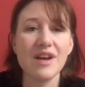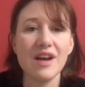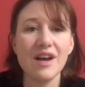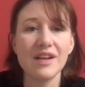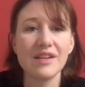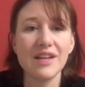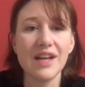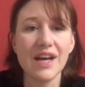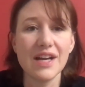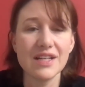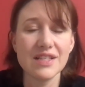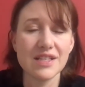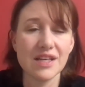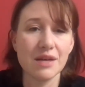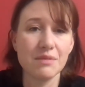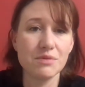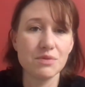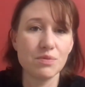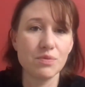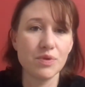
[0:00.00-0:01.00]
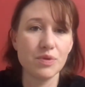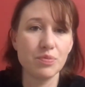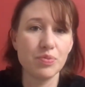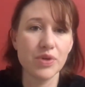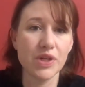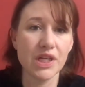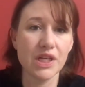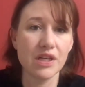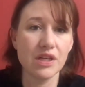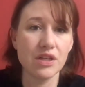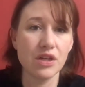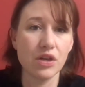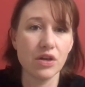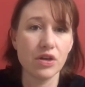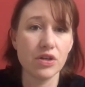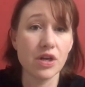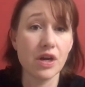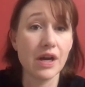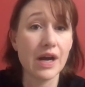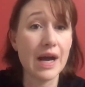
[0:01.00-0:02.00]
A lot of times when we bring a younger dog,